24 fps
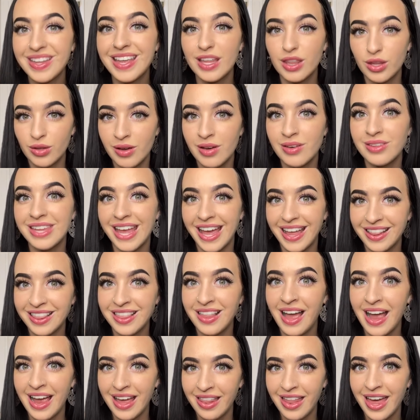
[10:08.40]
That
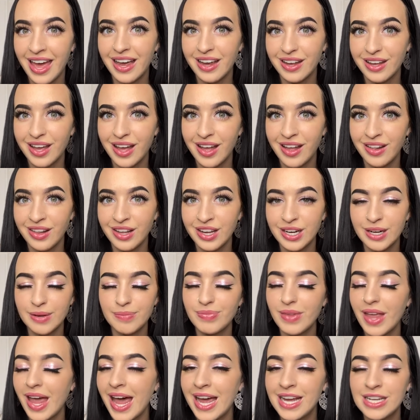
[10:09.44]
lilac color?
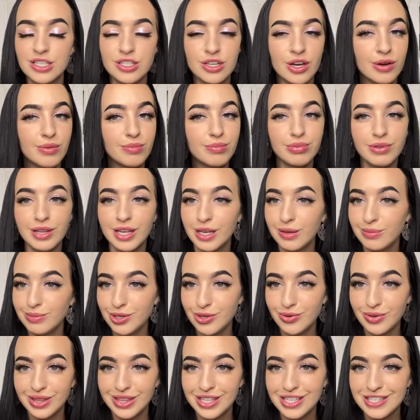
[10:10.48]
I don't blame
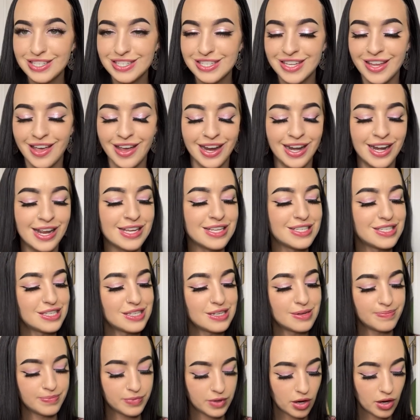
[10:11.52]
you in the slightest.